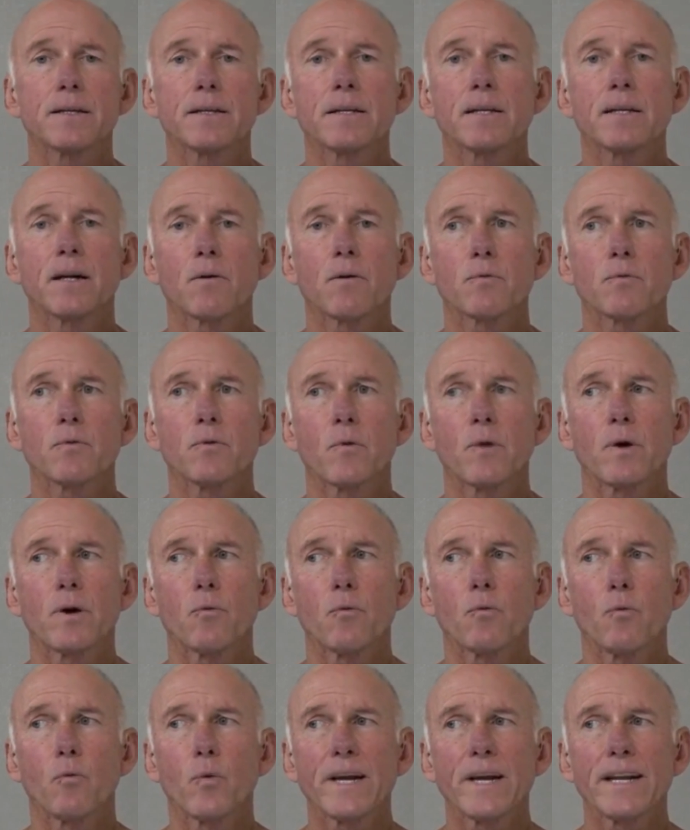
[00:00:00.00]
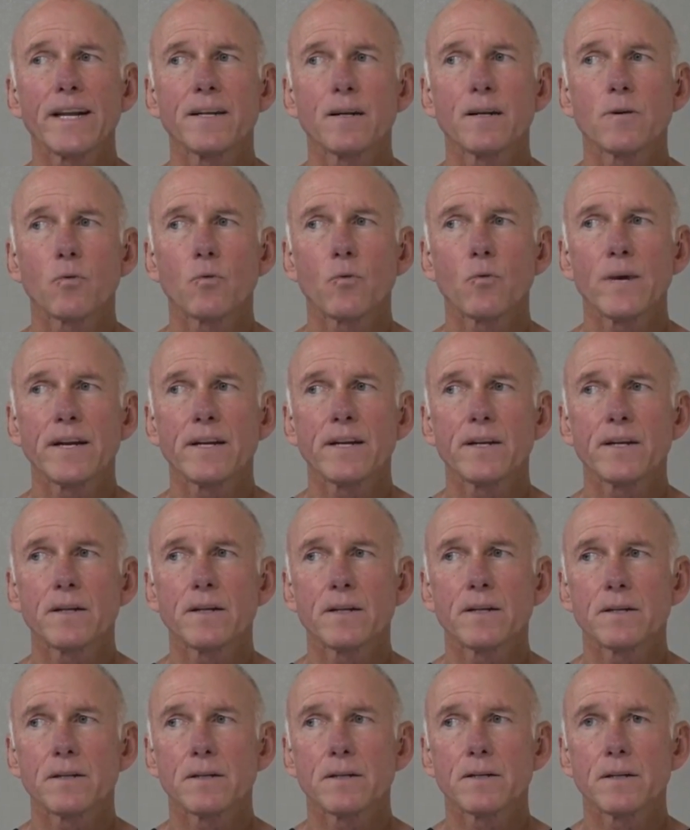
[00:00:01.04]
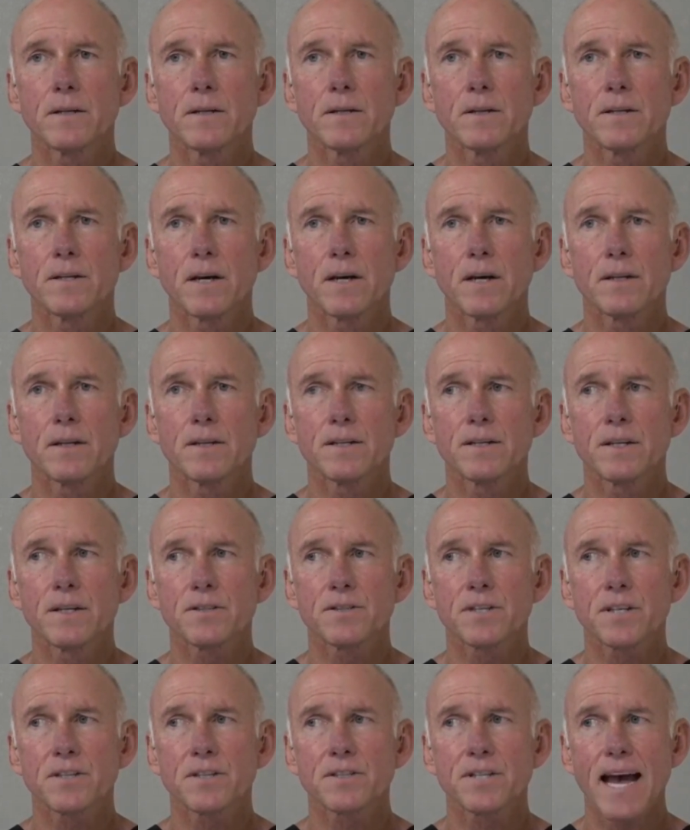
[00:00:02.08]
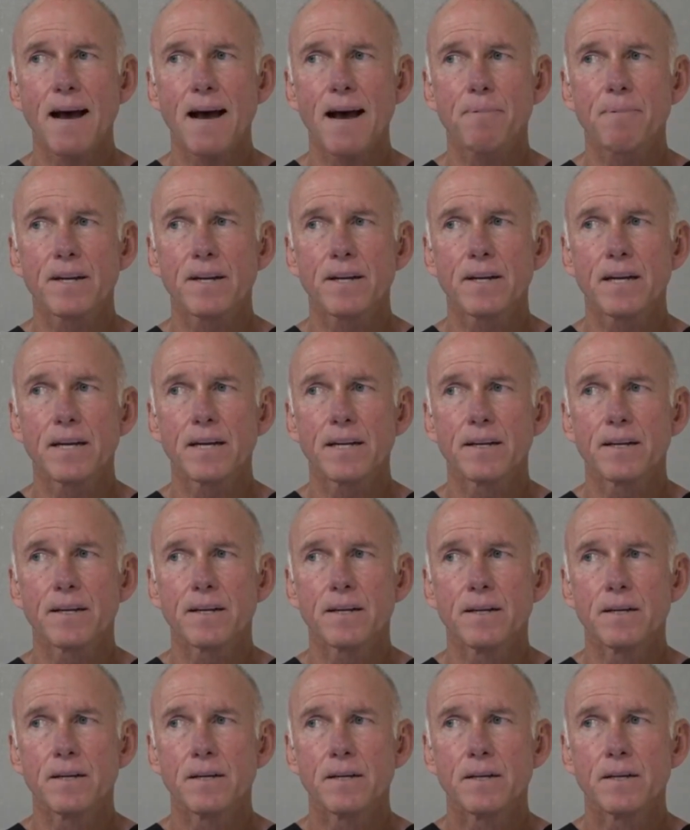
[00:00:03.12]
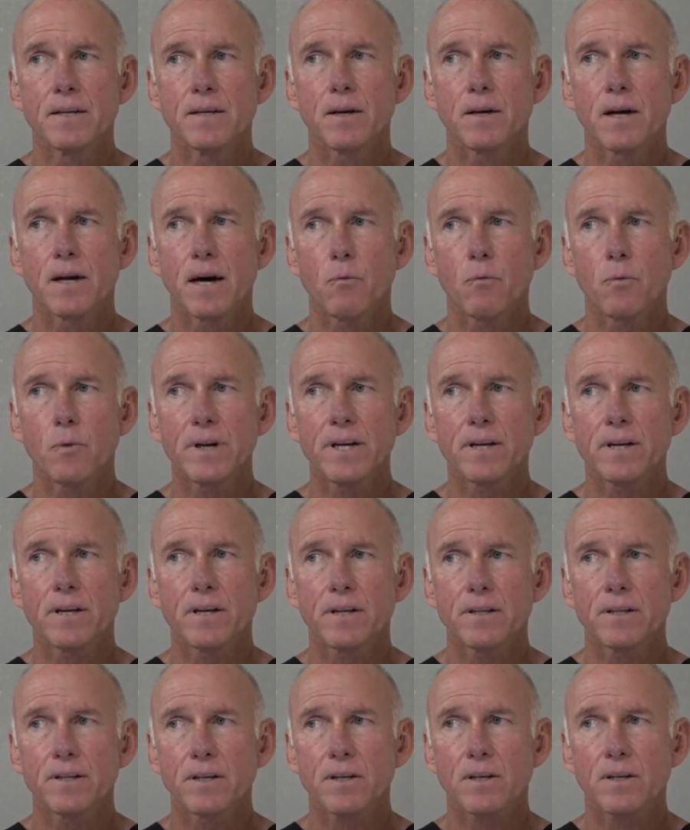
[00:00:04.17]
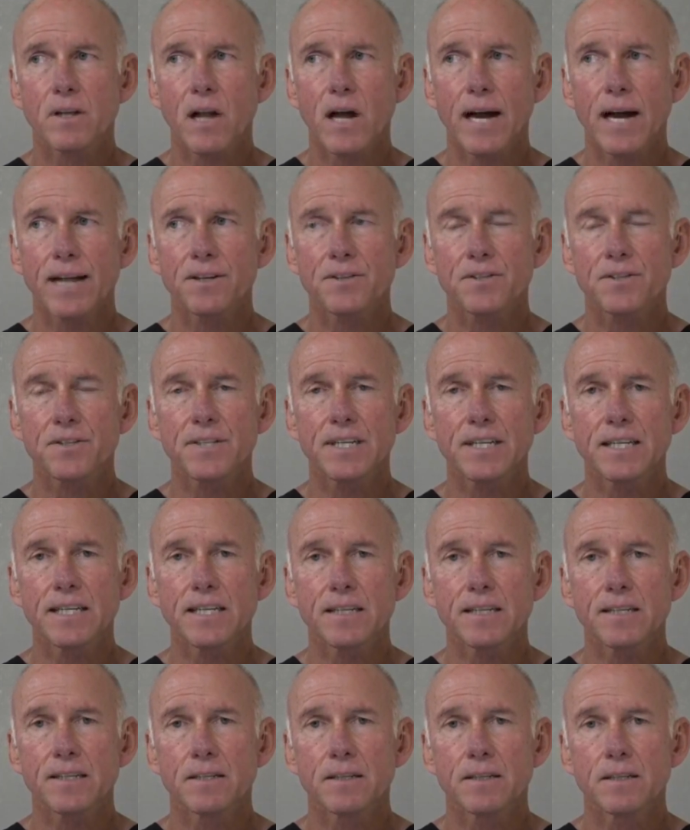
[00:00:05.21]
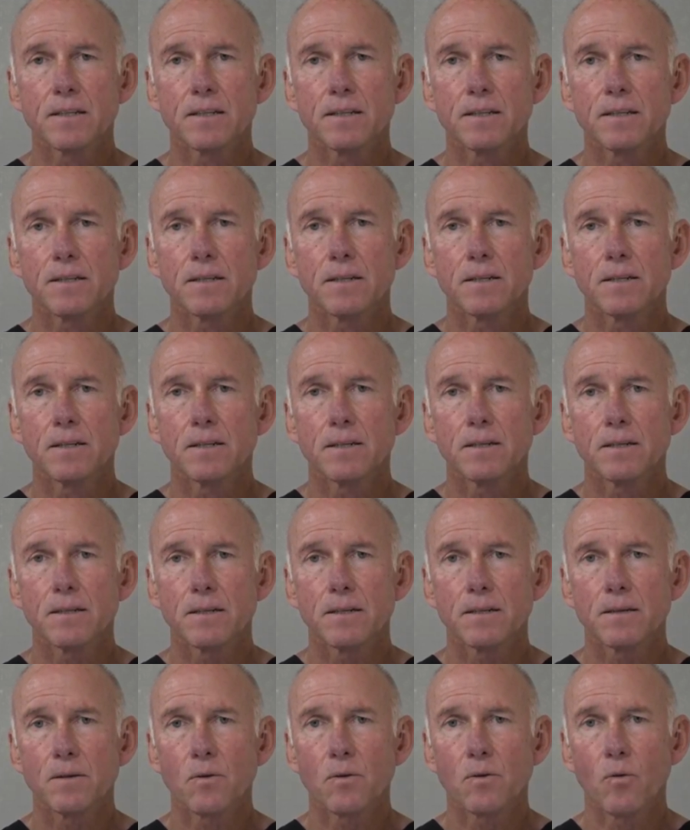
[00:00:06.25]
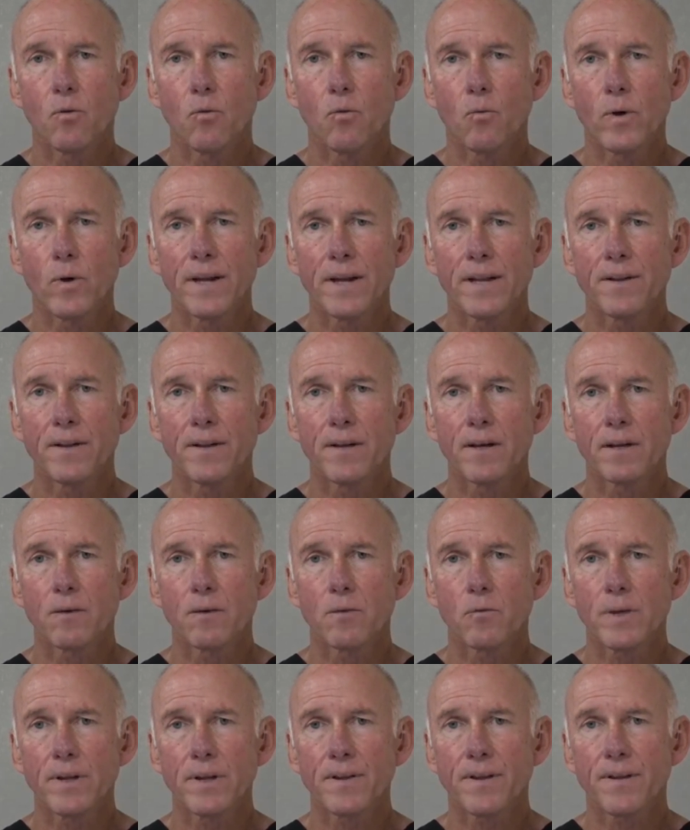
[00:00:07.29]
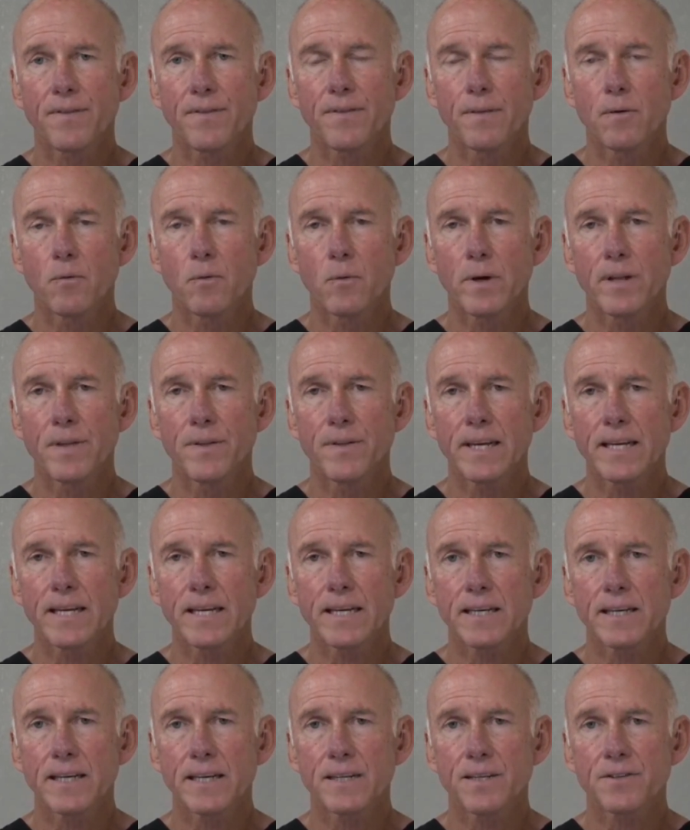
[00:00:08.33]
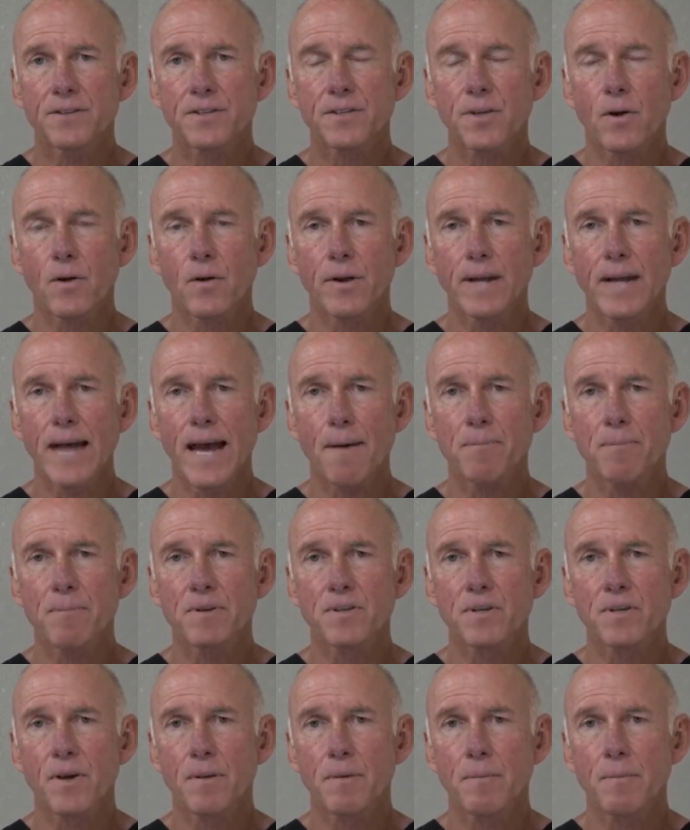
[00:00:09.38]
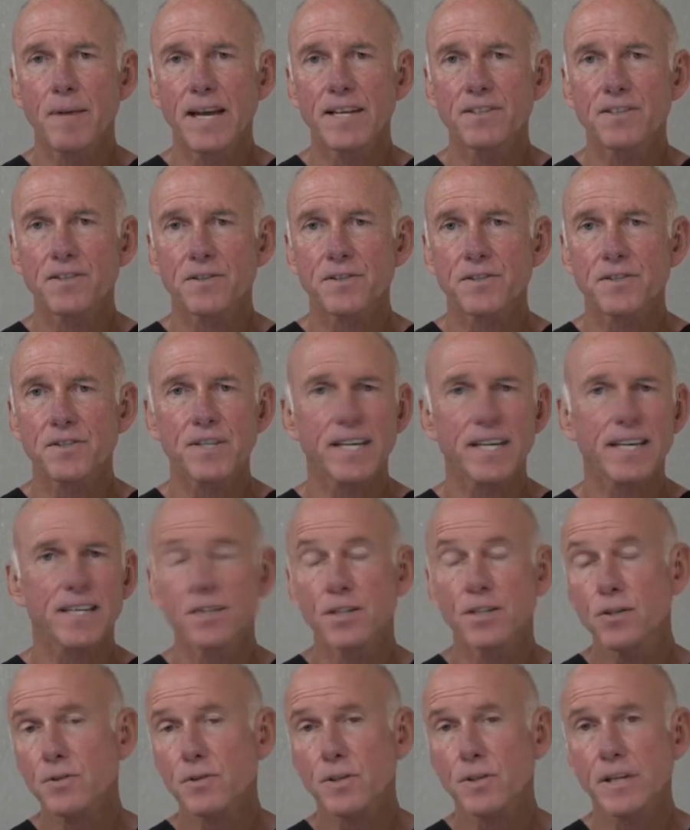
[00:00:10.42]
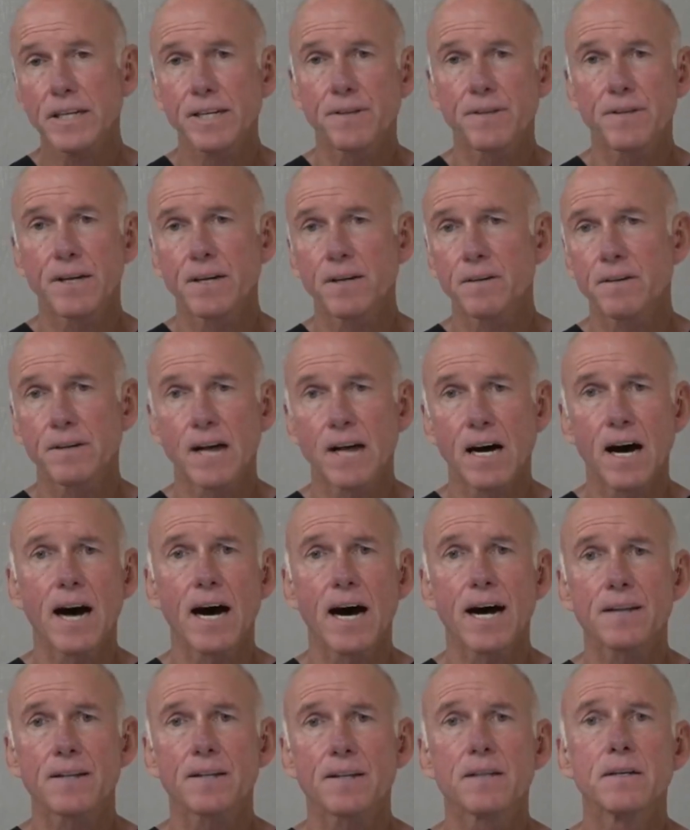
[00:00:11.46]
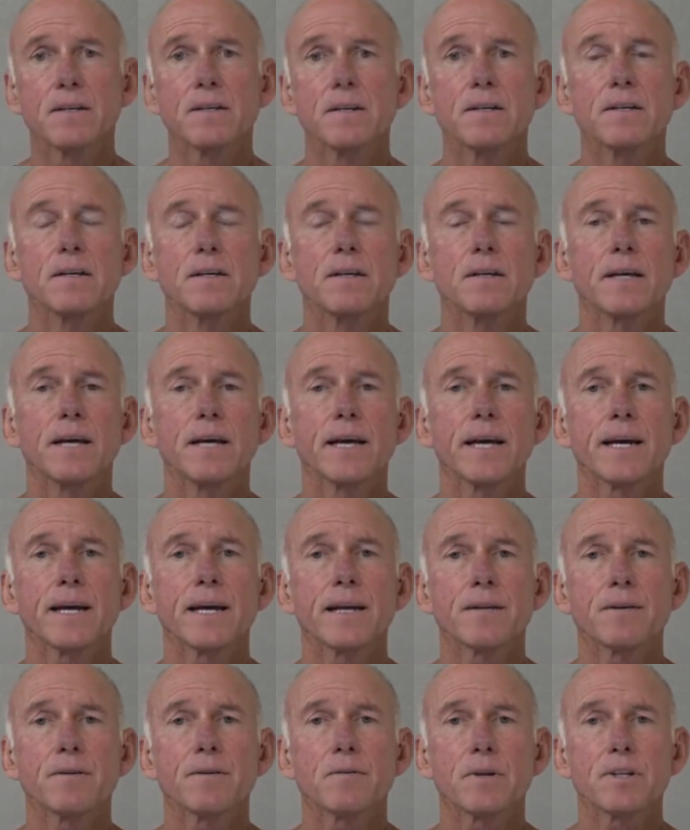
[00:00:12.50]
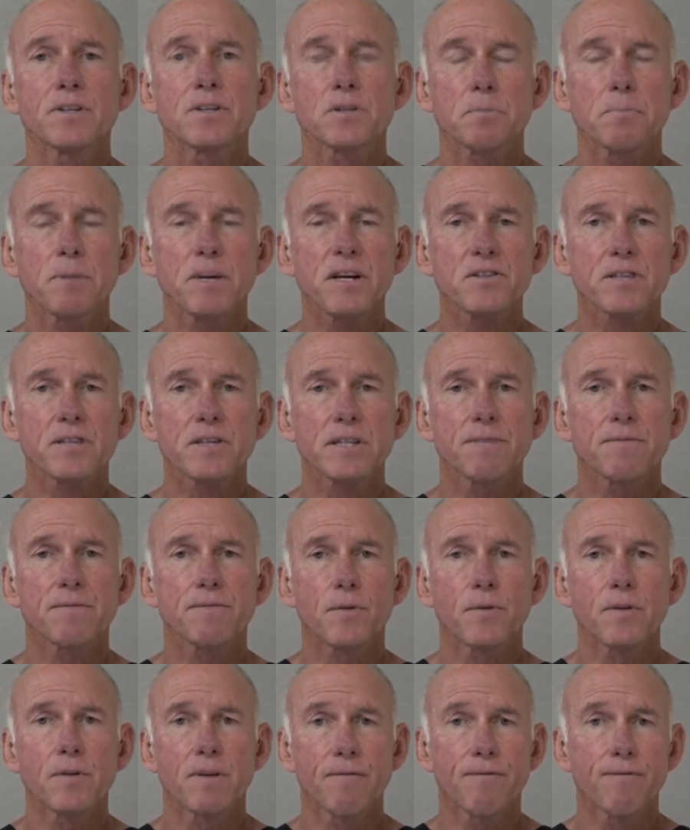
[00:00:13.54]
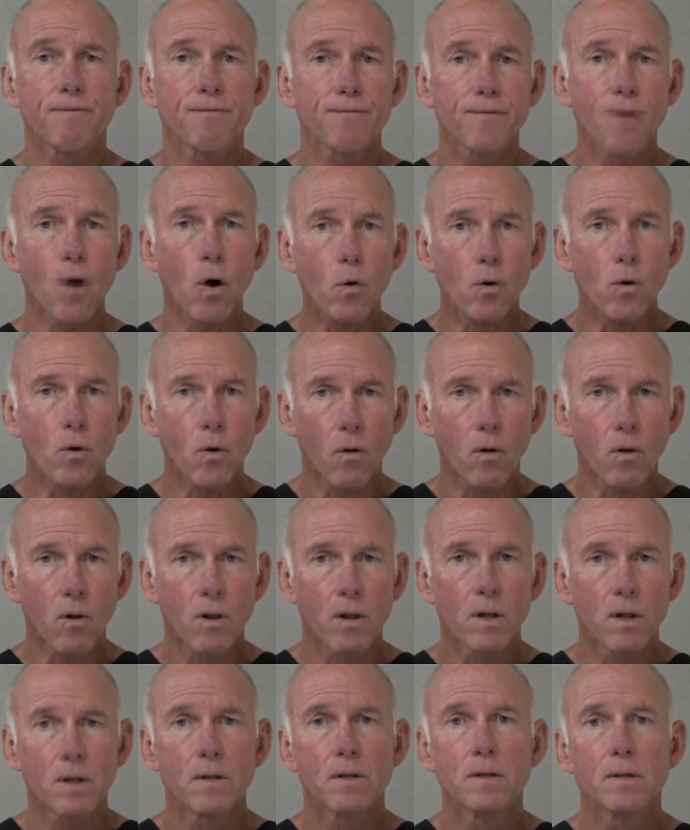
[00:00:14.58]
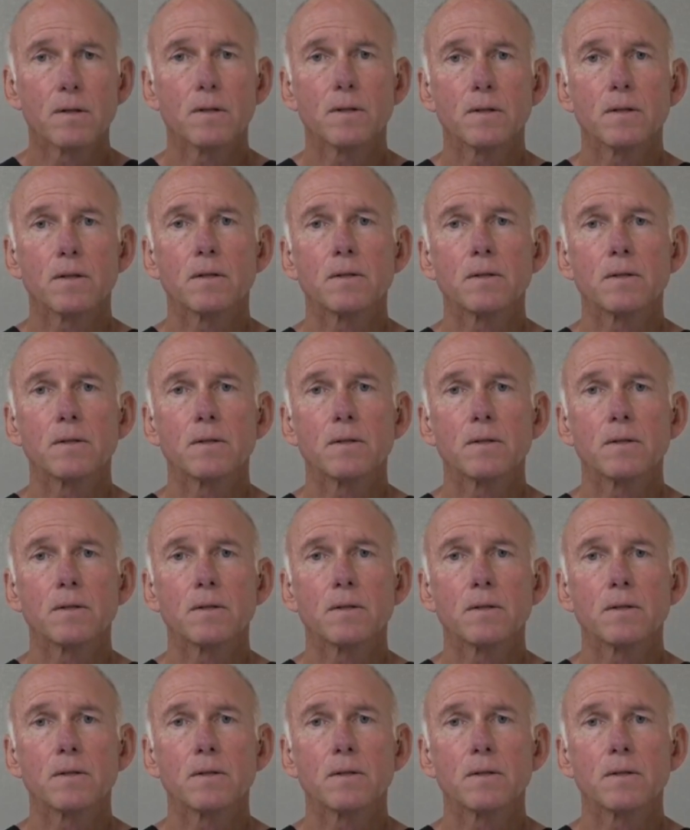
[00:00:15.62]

You know, when does this happen, and when do clients see when the insult happens? Are the patients sick? Usually they're not, and especially for the focal